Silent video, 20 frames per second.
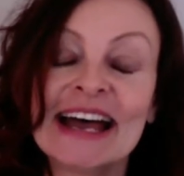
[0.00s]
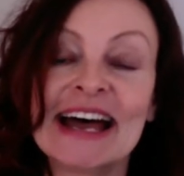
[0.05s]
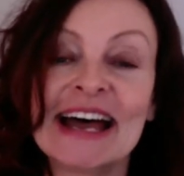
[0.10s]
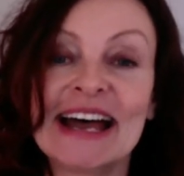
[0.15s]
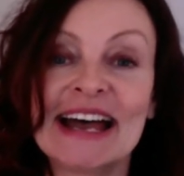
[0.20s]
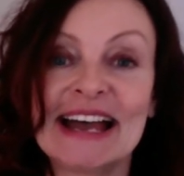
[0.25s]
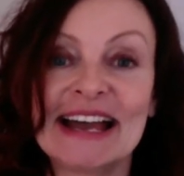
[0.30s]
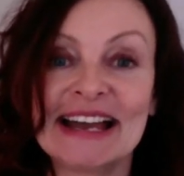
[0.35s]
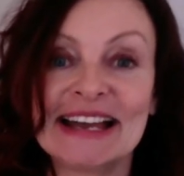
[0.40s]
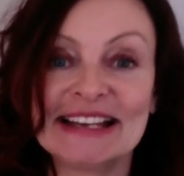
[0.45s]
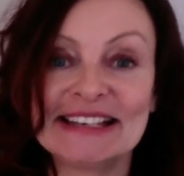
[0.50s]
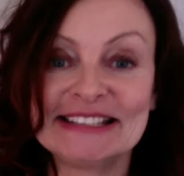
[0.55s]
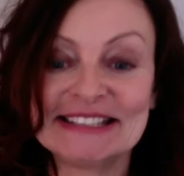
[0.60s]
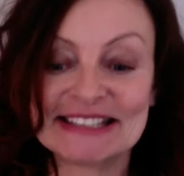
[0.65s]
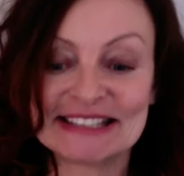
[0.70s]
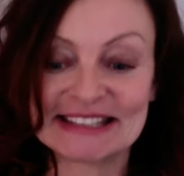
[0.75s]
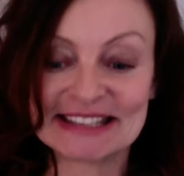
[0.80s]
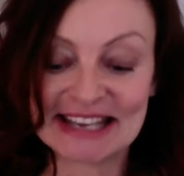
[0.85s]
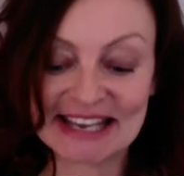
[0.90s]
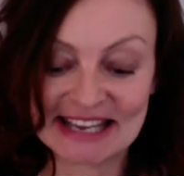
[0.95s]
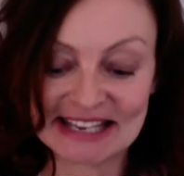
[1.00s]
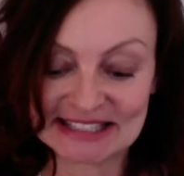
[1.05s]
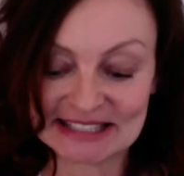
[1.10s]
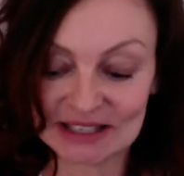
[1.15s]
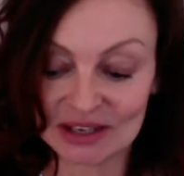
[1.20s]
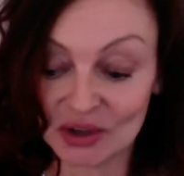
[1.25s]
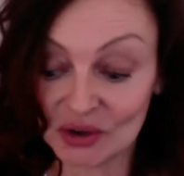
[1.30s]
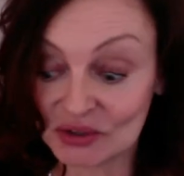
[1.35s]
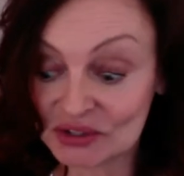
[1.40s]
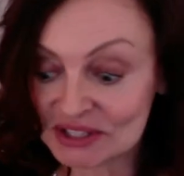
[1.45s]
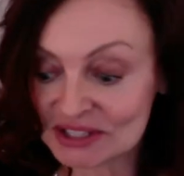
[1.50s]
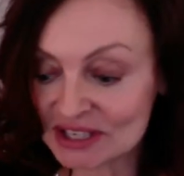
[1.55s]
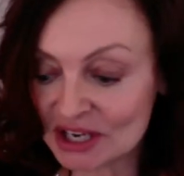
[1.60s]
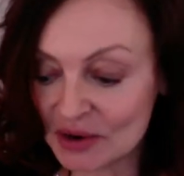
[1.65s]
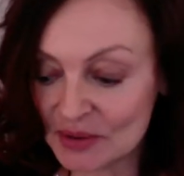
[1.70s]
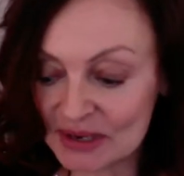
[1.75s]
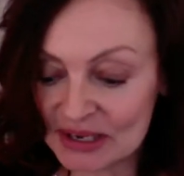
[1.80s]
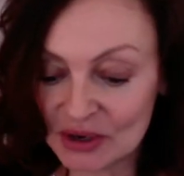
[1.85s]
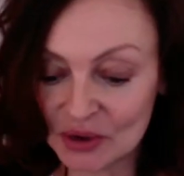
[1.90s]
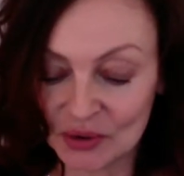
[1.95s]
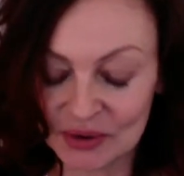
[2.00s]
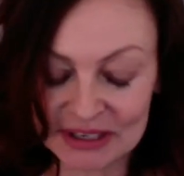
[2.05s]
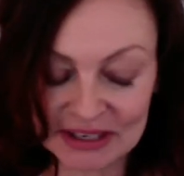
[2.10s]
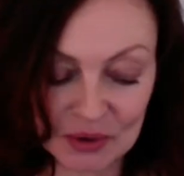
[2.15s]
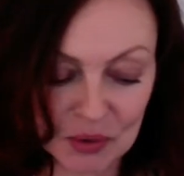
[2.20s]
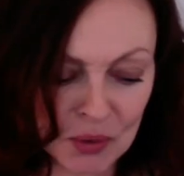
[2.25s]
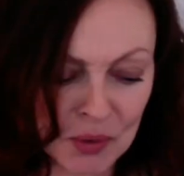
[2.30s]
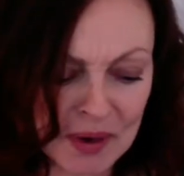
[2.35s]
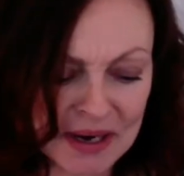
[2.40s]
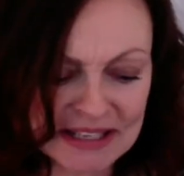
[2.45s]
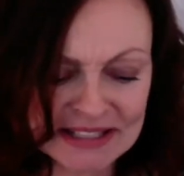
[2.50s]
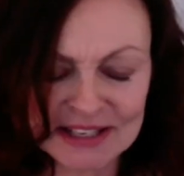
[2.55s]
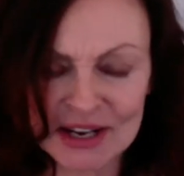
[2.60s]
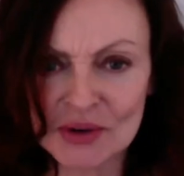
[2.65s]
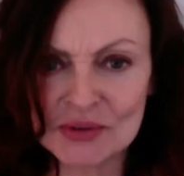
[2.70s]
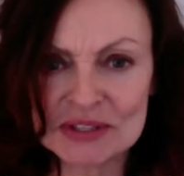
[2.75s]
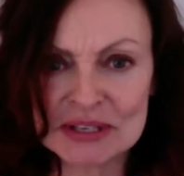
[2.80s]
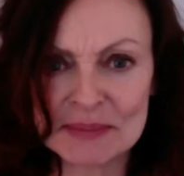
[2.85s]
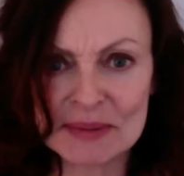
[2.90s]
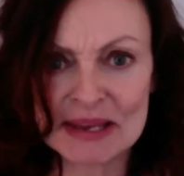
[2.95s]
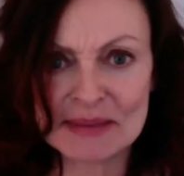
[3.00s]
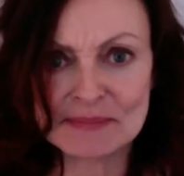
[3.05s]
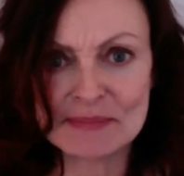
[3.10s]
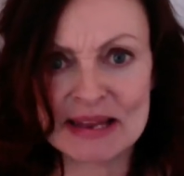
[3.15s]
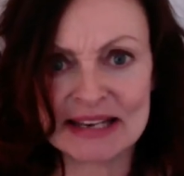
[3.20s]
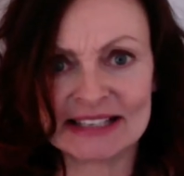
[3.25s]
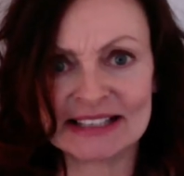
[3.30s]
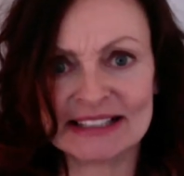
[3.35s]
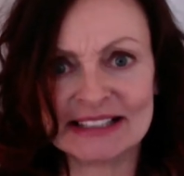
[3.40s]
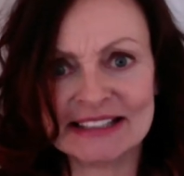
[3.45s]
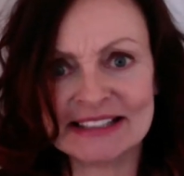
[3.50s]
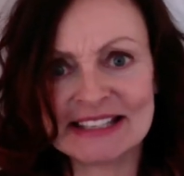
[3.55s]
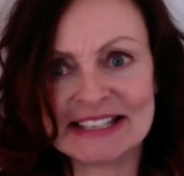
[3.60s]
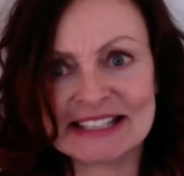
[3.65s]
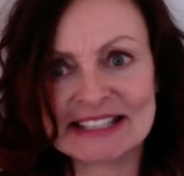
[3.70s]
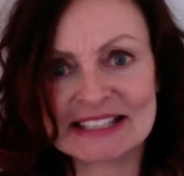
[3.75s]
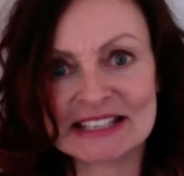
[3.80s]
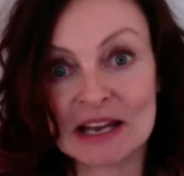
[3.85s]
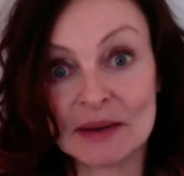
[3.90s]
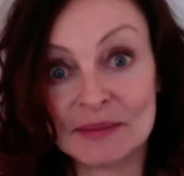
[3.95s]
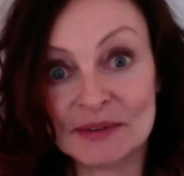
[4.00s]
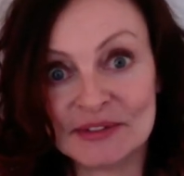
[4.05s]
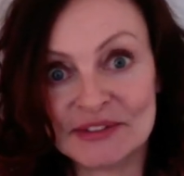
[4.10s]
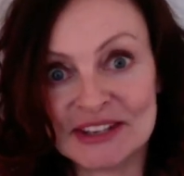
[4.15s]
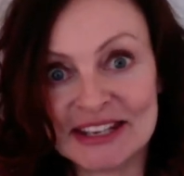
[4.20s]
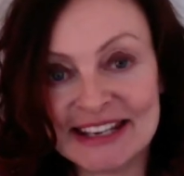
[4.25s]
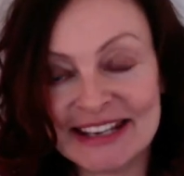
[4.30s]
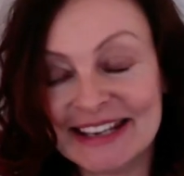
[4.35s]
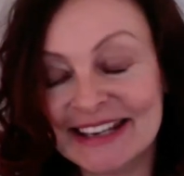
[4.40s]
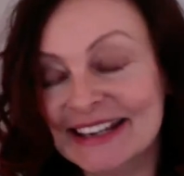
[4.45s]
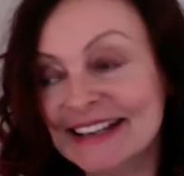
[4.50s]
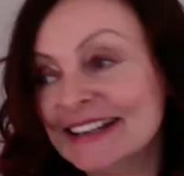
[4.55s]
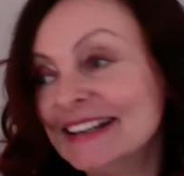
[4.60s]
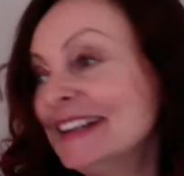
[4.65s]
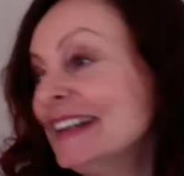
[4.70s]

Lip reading: and there's lots going on. It always goes a bit mental at this time of the year.